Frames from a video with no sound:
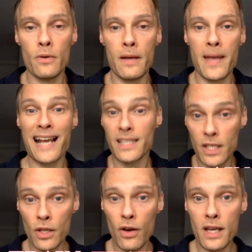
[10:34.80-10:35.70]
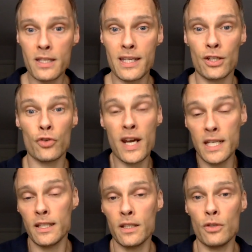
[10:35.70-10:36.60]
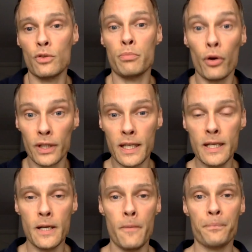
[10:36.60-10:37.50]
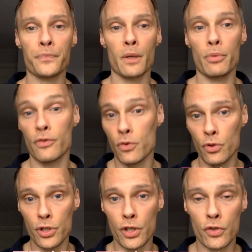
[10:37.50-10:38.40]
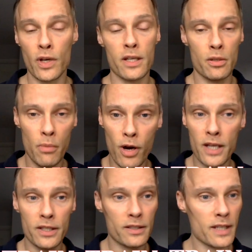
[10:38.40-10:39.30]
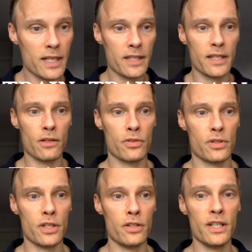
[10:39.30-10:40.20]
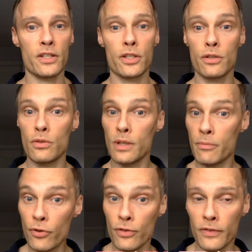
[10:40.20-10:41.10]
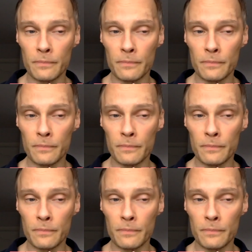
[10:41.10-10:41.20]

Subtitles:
exercise and training your body, but of course you can train your mind and anything else that you need to improve.